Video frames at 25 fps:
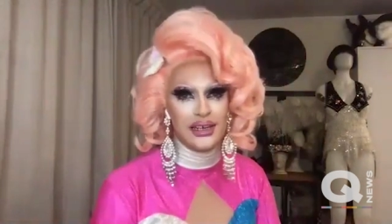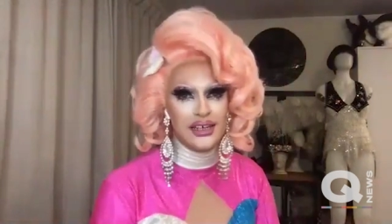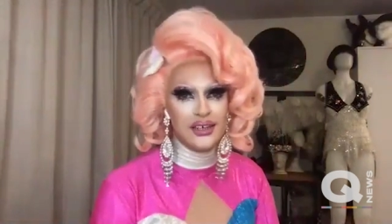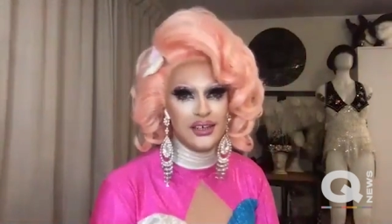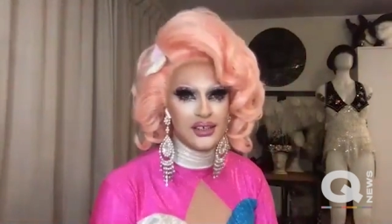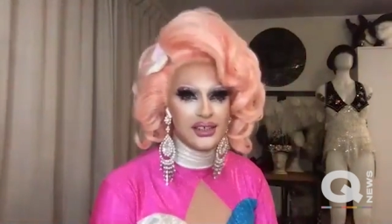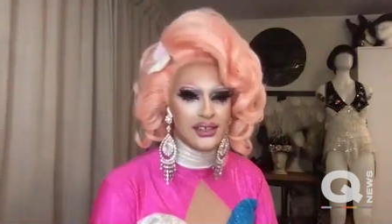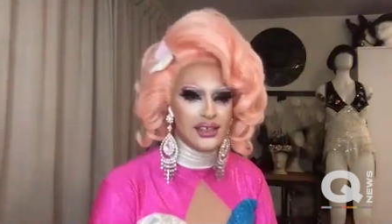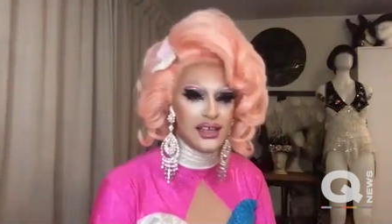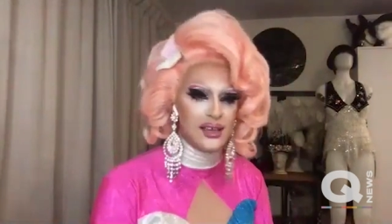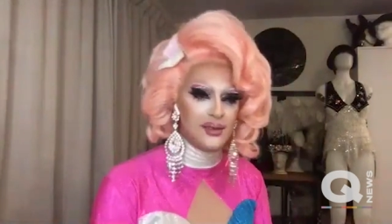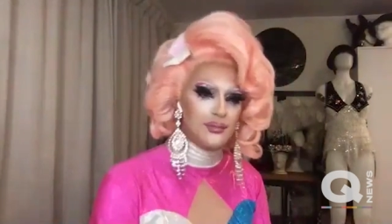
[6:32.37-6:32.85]
Just
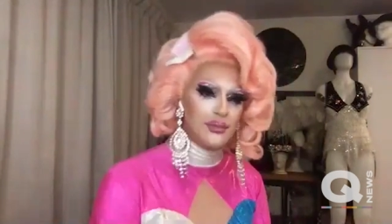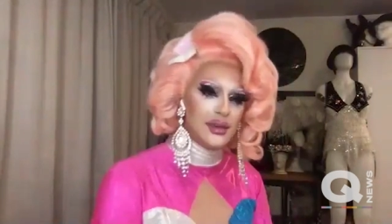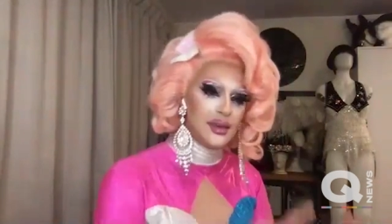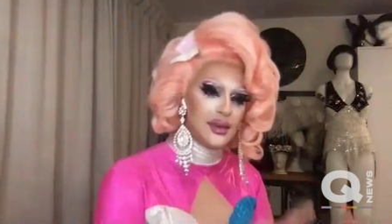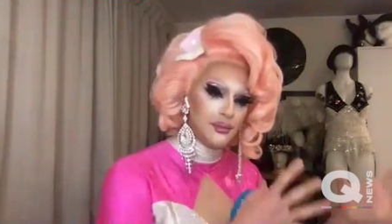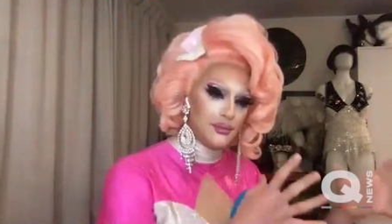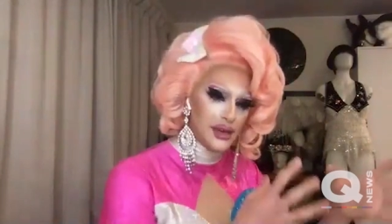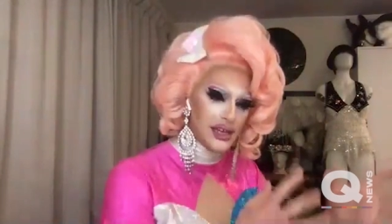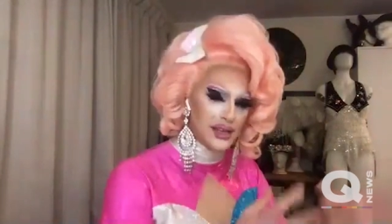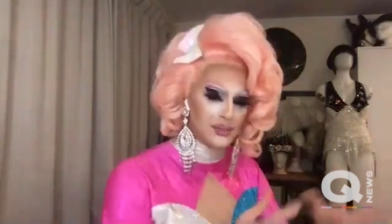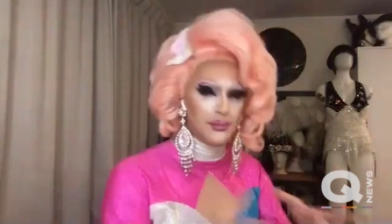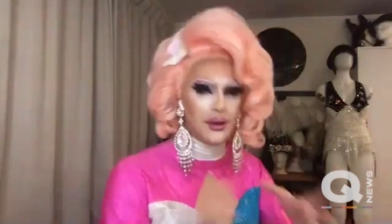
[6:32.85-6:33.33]
like being
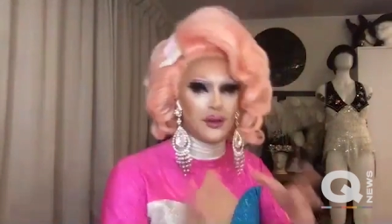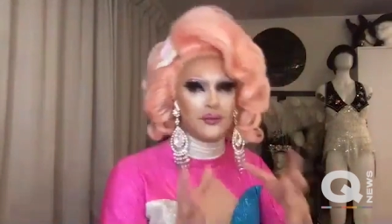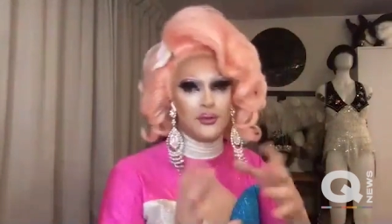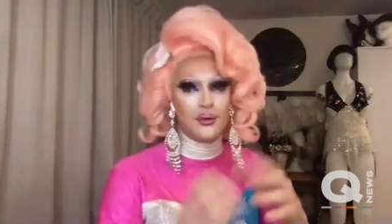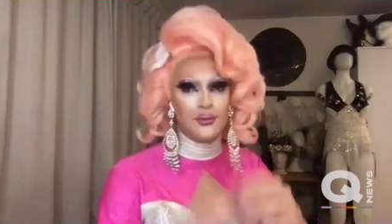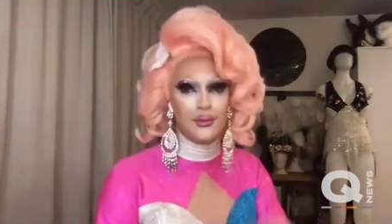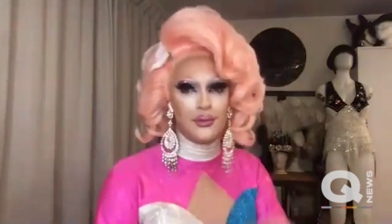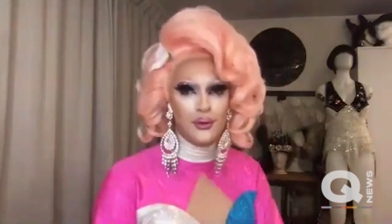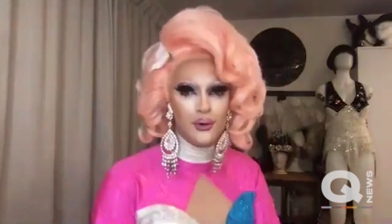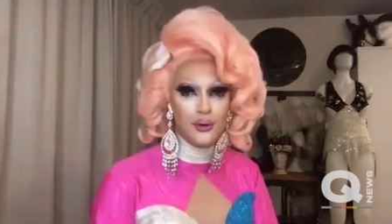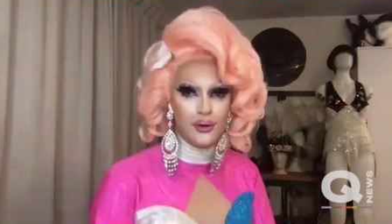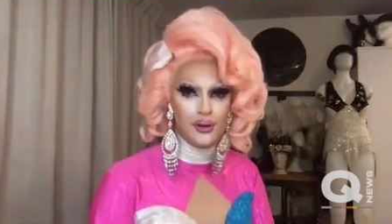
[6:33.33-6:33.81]
picked by
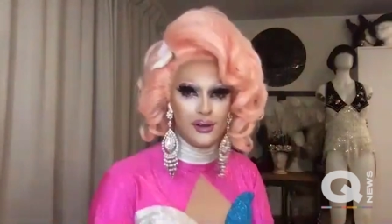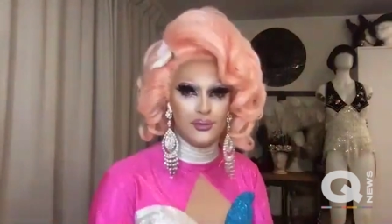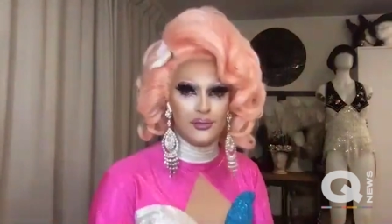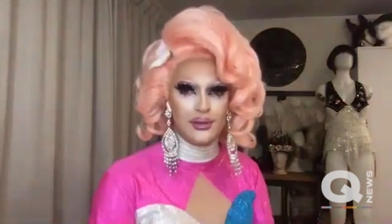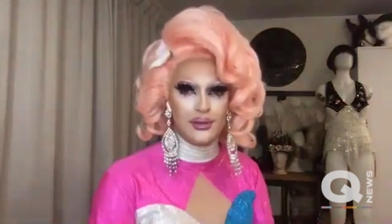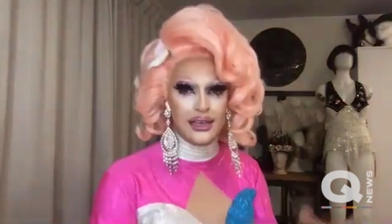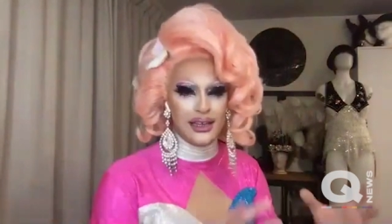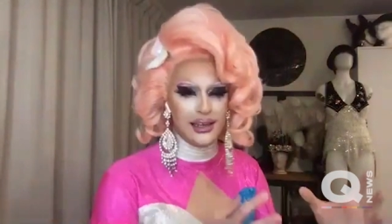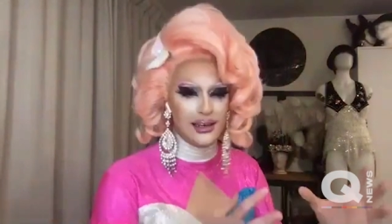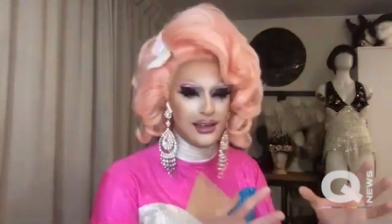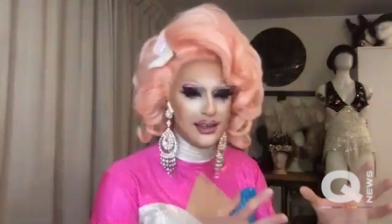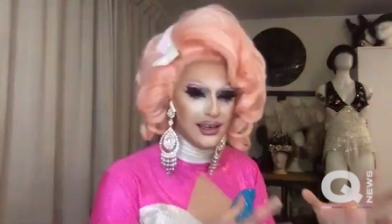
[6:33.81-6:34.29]
RuPaul and
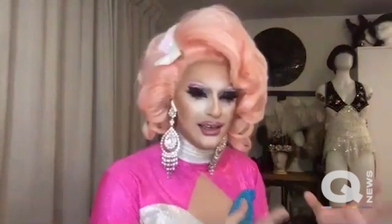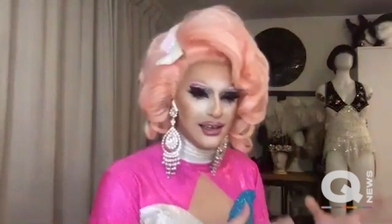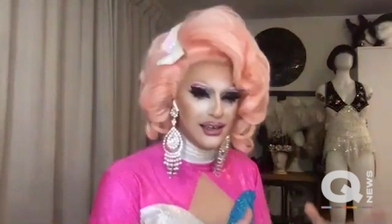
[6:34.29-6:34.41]
being,